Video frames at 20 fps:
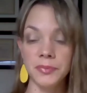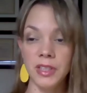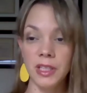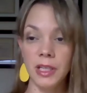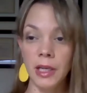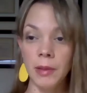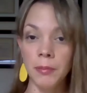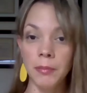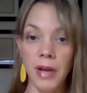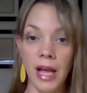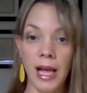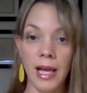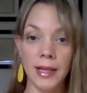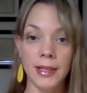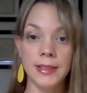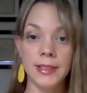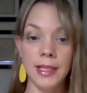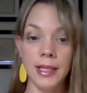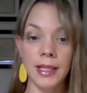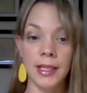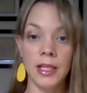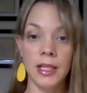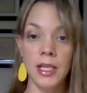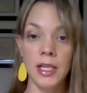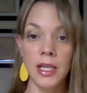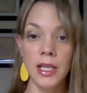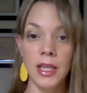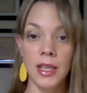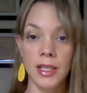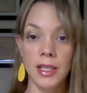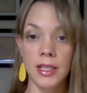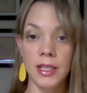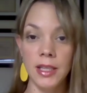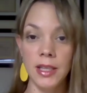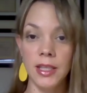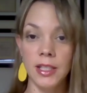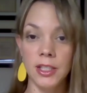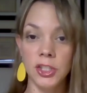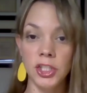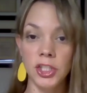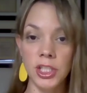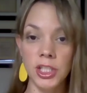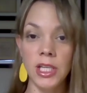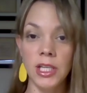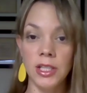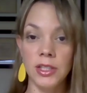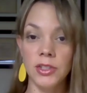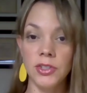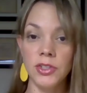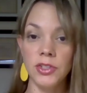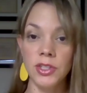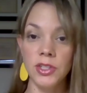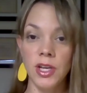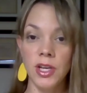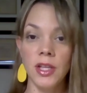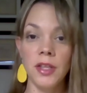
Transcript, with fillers: impacting the genes